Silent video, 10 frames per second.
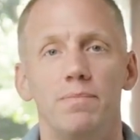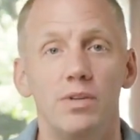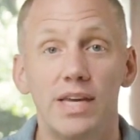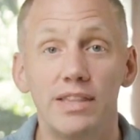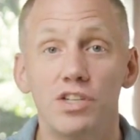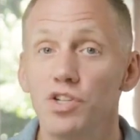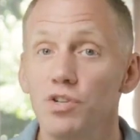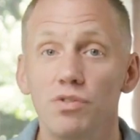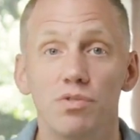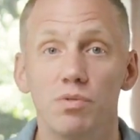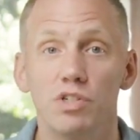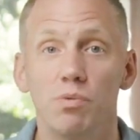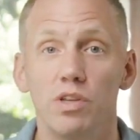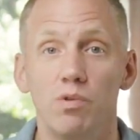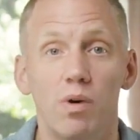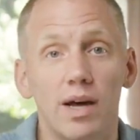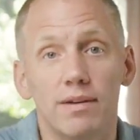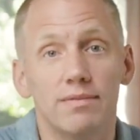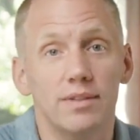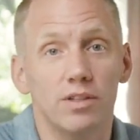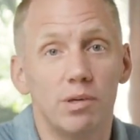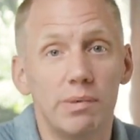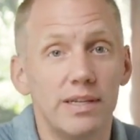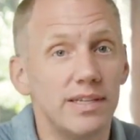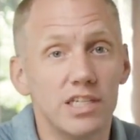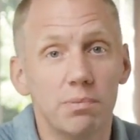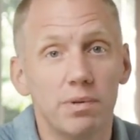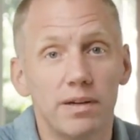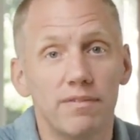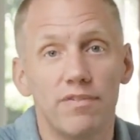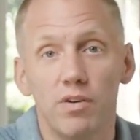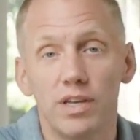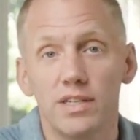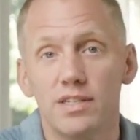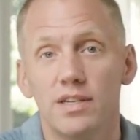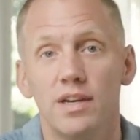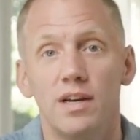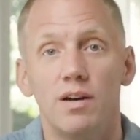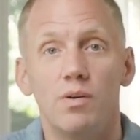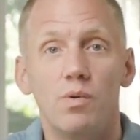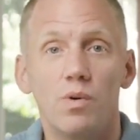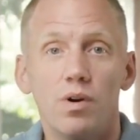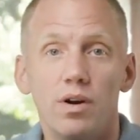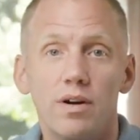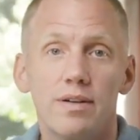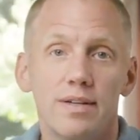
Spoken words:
you get to choose which one you want, a little bit of discipline and focus, or